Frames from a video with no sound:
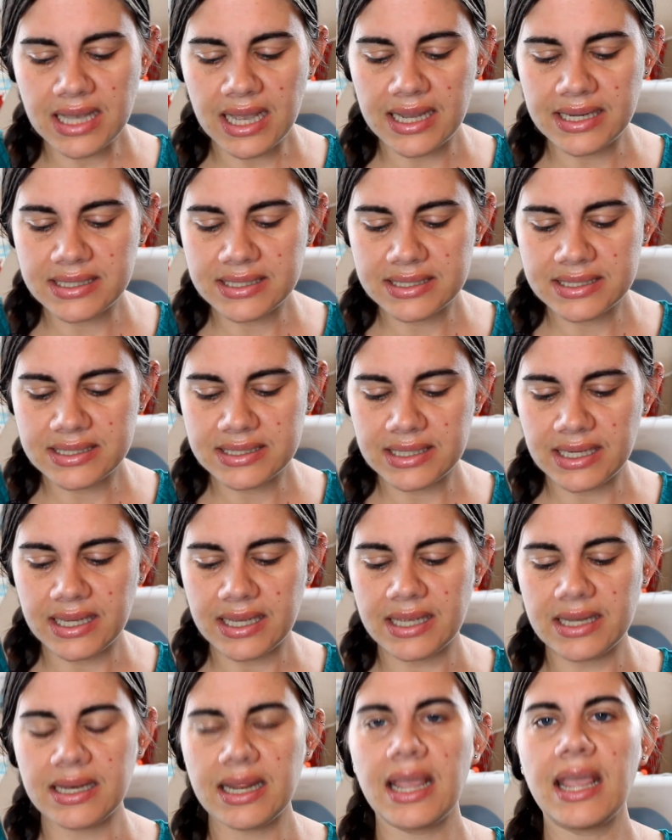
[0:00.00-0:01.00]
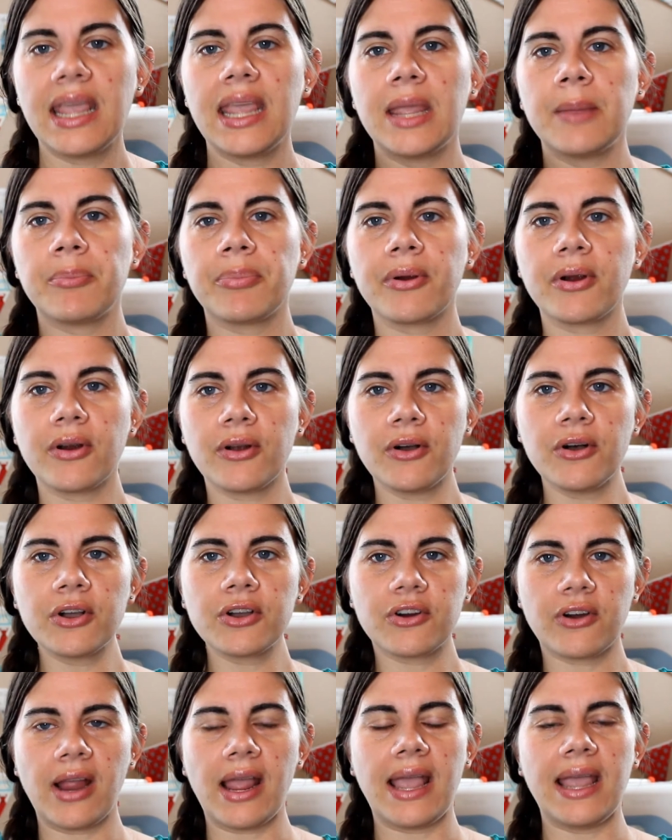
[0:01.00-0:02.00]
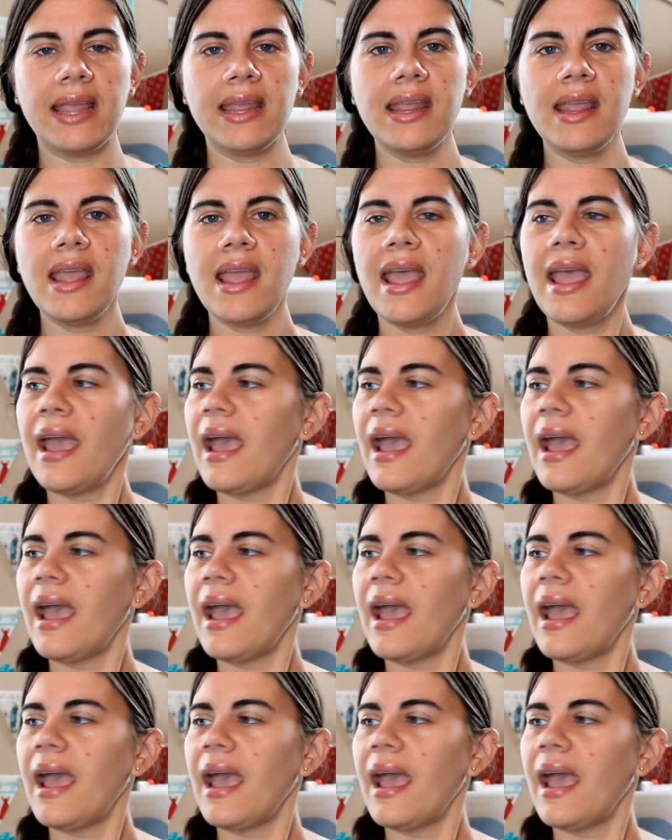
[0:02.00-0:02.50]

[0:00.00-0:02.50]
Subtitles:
I did a pearl gray,